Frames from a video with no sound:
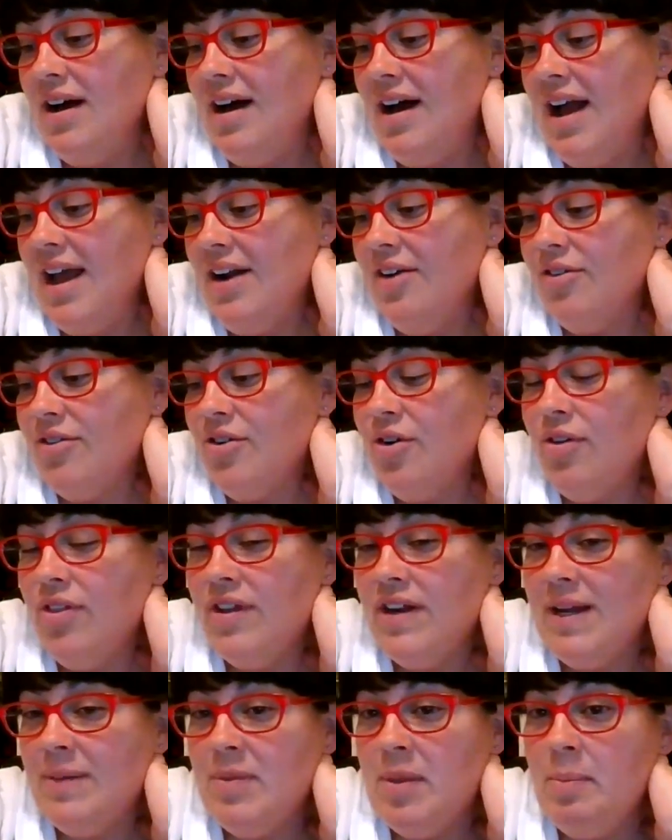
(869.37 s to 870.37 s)
I don't know
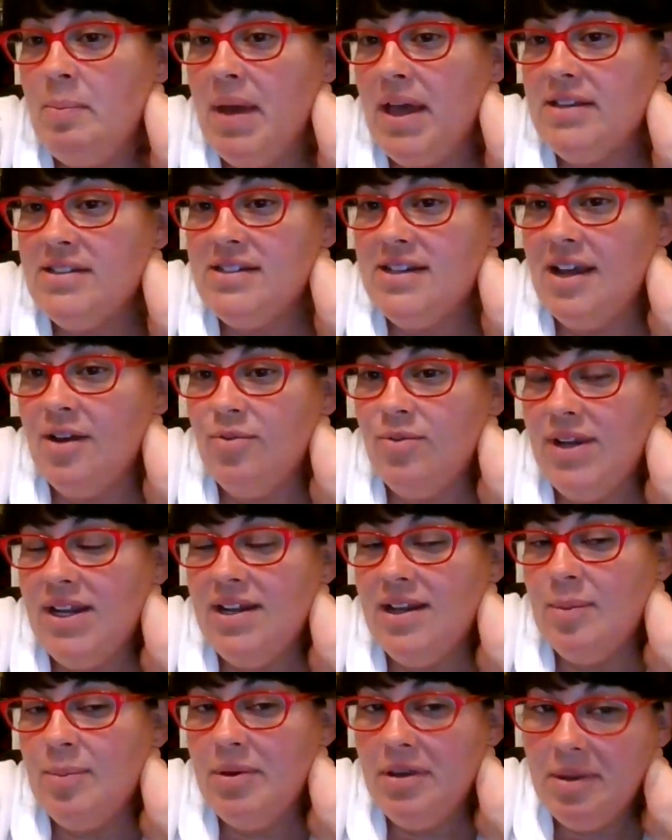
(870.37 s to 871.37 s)
that I'm the best at
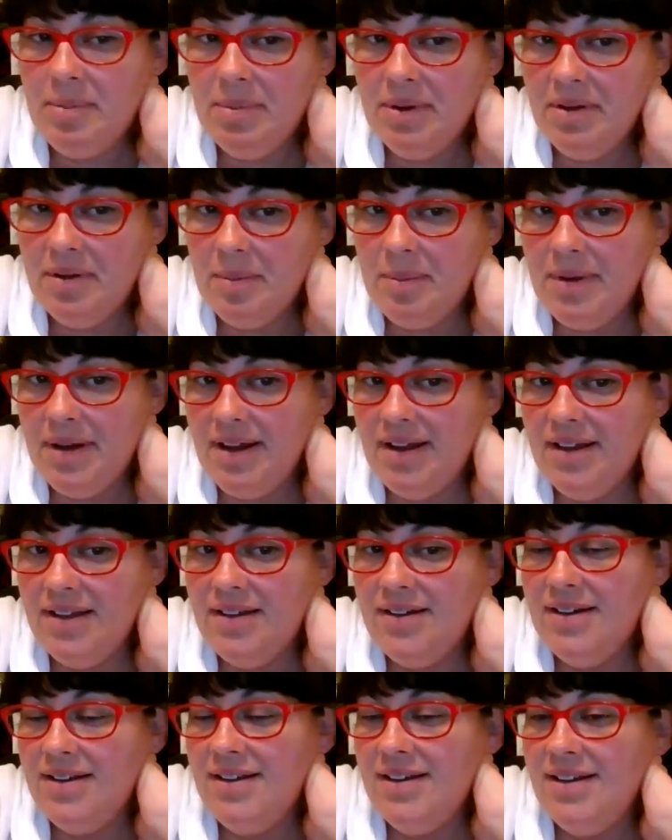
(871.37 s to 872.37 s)
reading people,
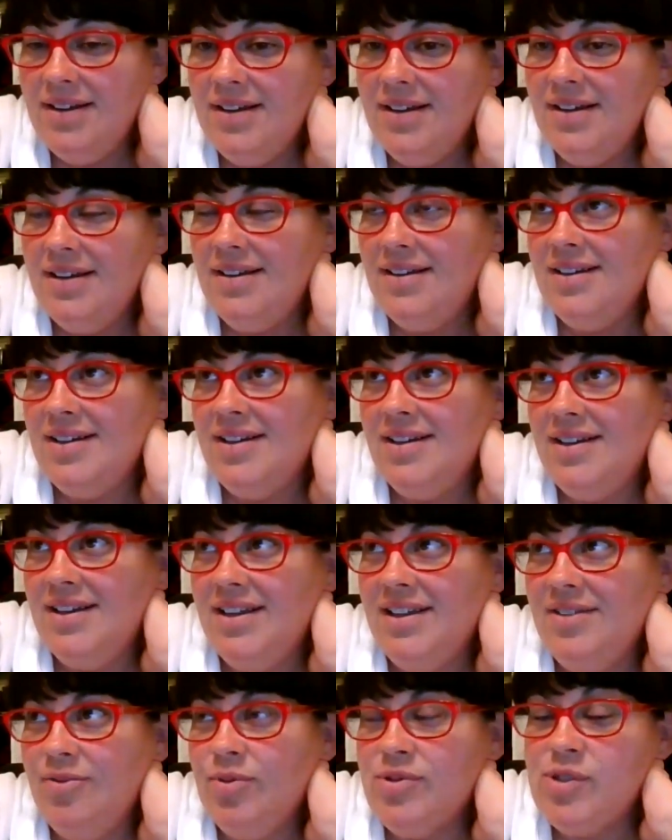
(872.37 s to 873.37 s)
but
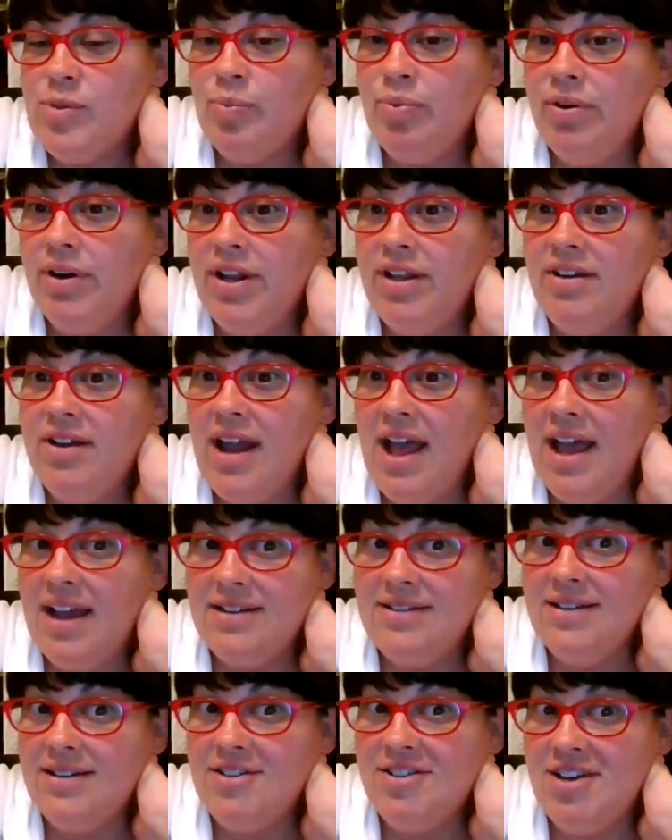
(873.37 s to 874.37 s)
it was a pretty good
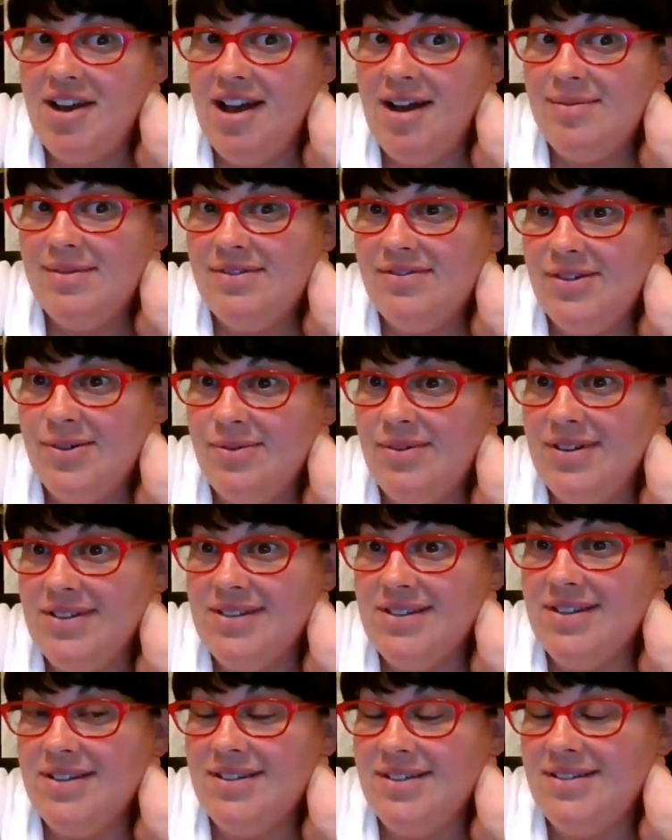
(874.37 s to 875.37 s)
acting job if it
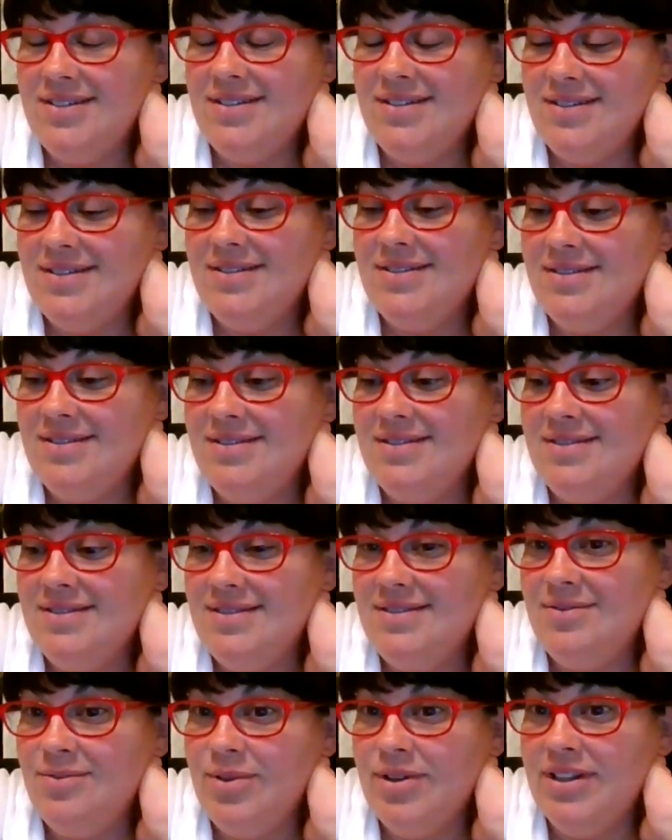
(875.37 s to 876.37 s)
wasn't
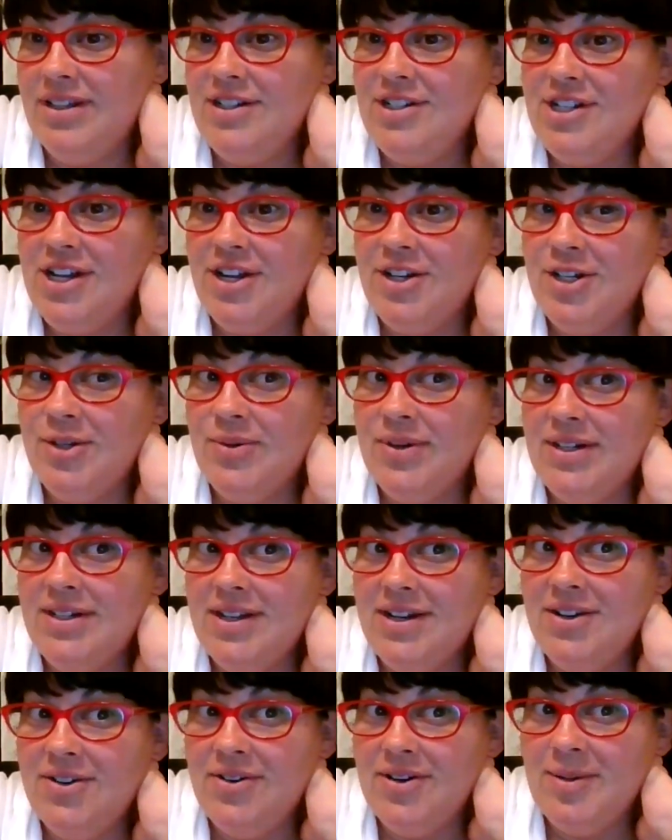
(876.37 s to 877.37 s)
really genuine,
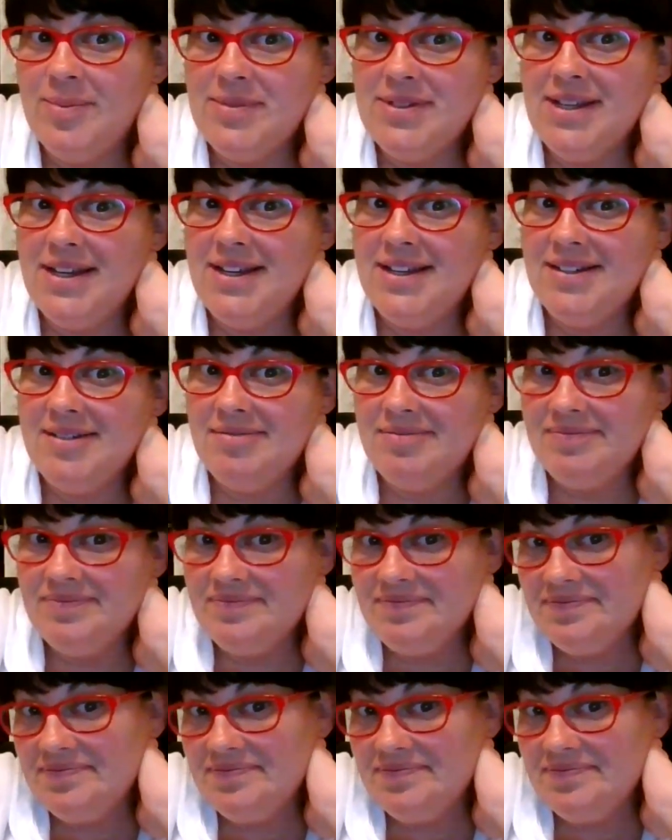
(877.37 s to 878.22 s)
you know what I'm saying?